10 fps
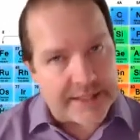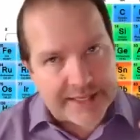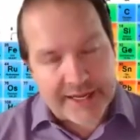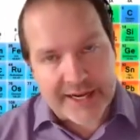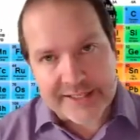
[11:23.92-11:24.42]

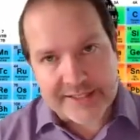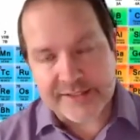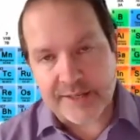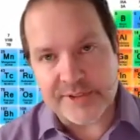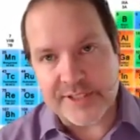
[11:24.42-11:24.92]
And that
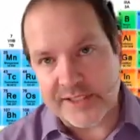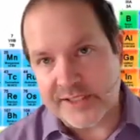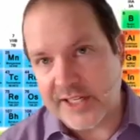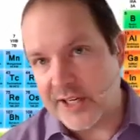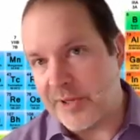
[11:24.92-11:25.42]
ionic substance
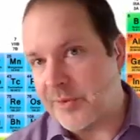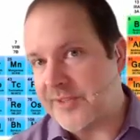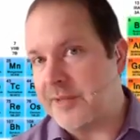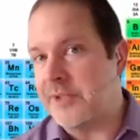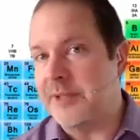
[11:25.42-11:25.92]
is going to be
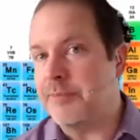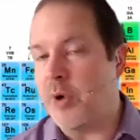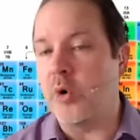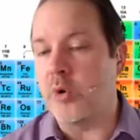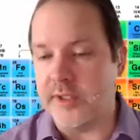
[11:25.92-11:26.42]
with something
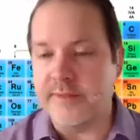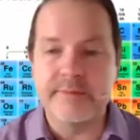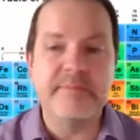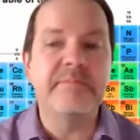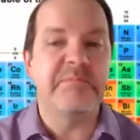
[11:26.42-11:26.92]
polar
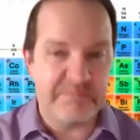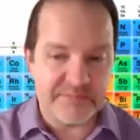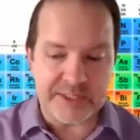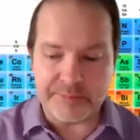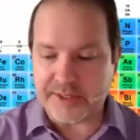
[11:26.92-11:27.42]

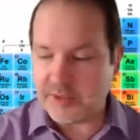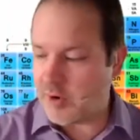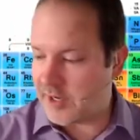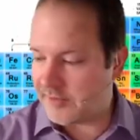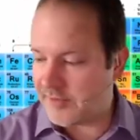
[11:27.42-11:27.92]
typically
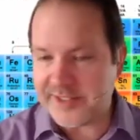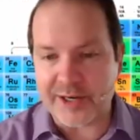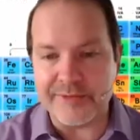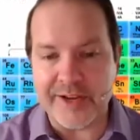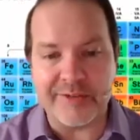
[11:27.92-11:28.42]
water.
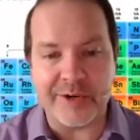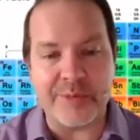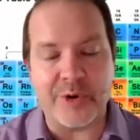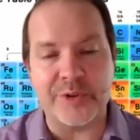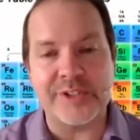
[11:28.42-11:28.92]
That's our
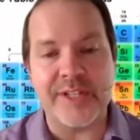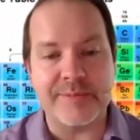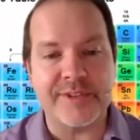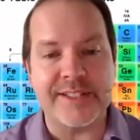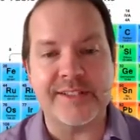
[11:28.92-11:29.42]
favorite polar
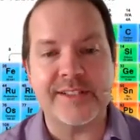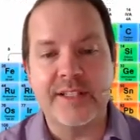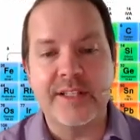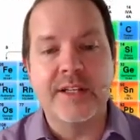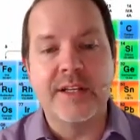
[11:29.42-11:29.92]
substance.
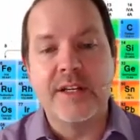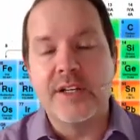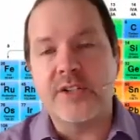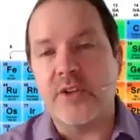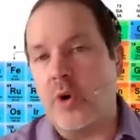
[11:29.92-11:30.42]

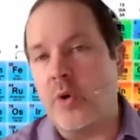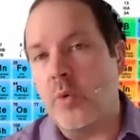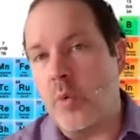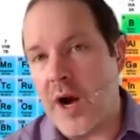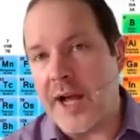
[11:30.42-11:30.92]

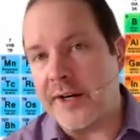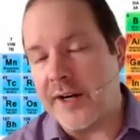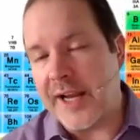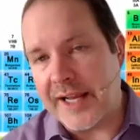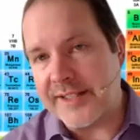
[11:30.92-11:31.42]
So
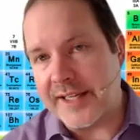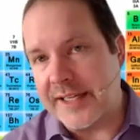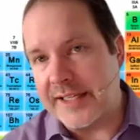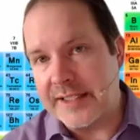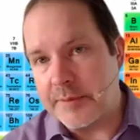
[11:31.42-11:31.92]
water has
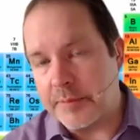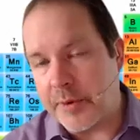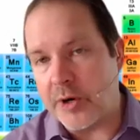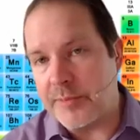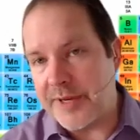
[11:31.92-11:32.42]
a
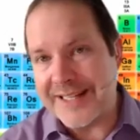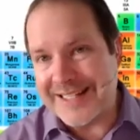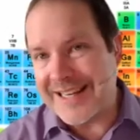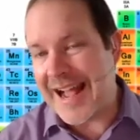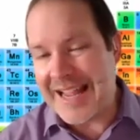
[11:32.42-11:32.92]

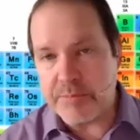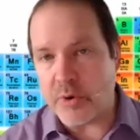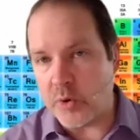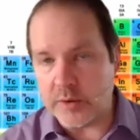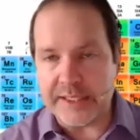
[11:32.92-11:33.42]
permanent
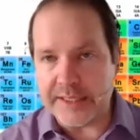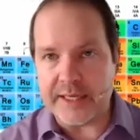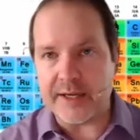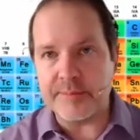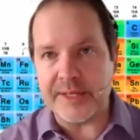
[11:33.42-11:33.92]
dipole in
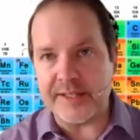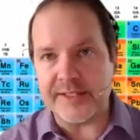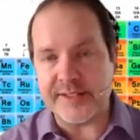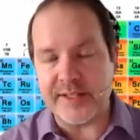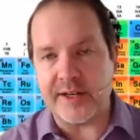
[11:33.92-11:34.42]
there
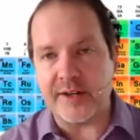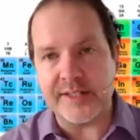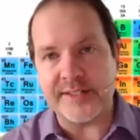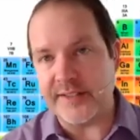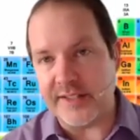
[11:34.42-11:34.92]
because there
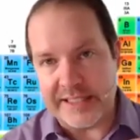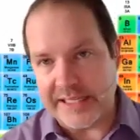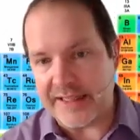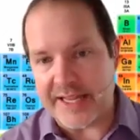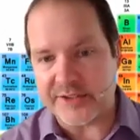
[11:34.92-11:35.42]
is
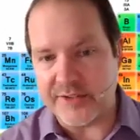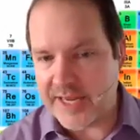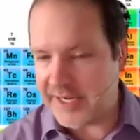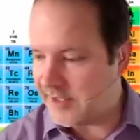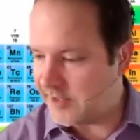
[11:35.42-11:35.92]
the
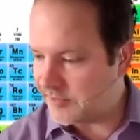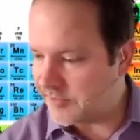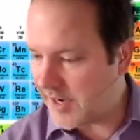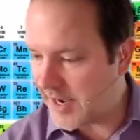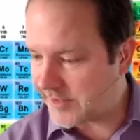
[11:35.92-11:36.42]

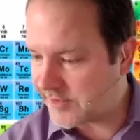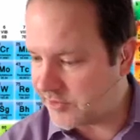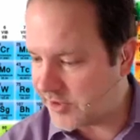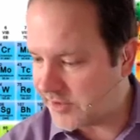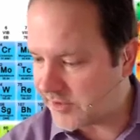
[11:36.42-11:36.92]
electronegative
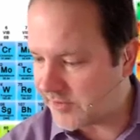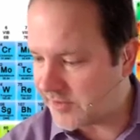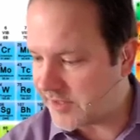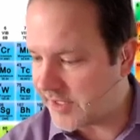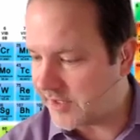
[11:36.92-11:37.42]
oxygen,
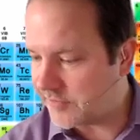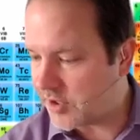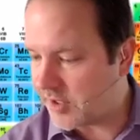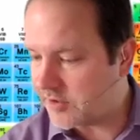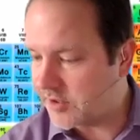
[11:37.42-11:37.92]
so it's negative
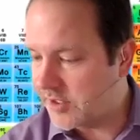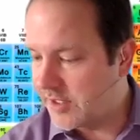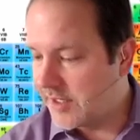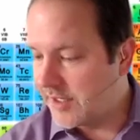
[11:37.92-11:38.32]
charge.